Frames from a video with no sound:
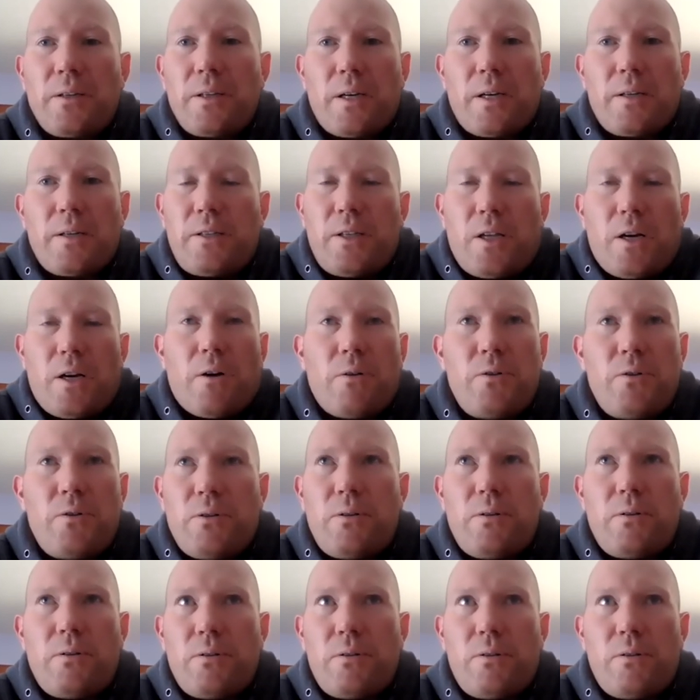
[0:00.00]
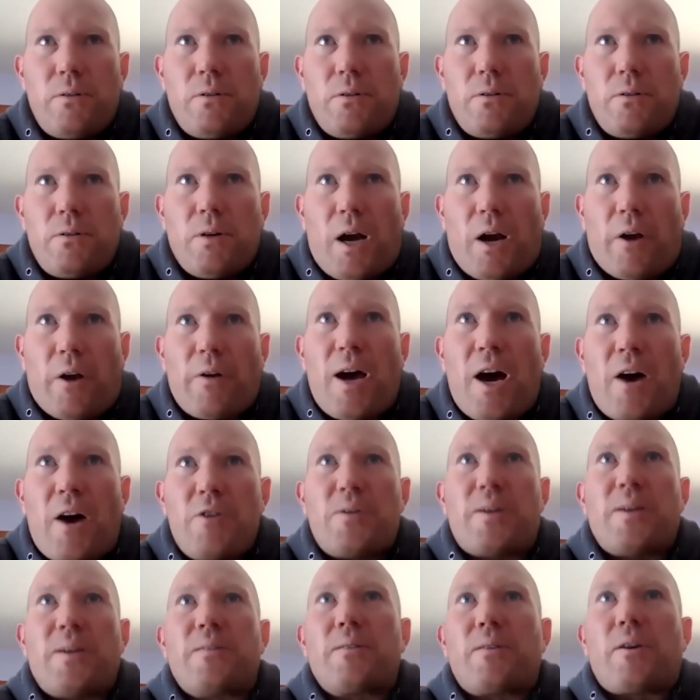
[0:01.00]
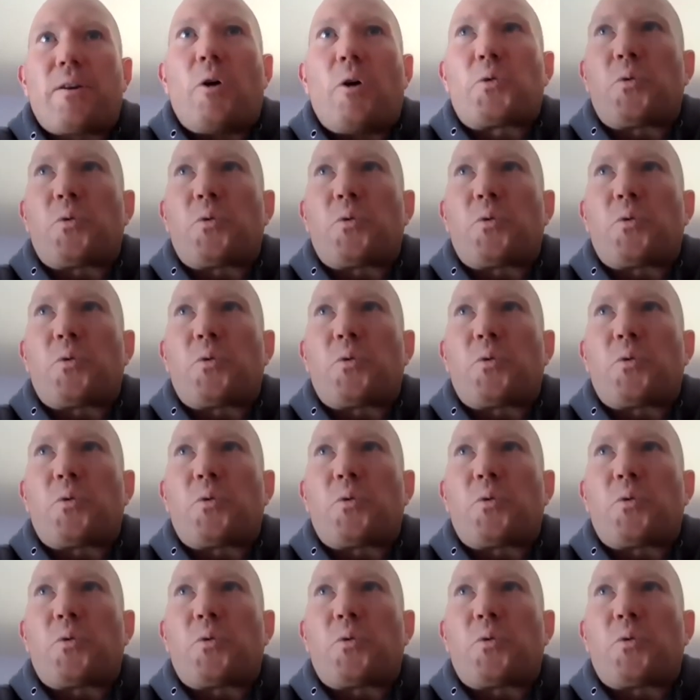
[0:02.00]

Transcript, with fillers: You know, I don't know how you can coach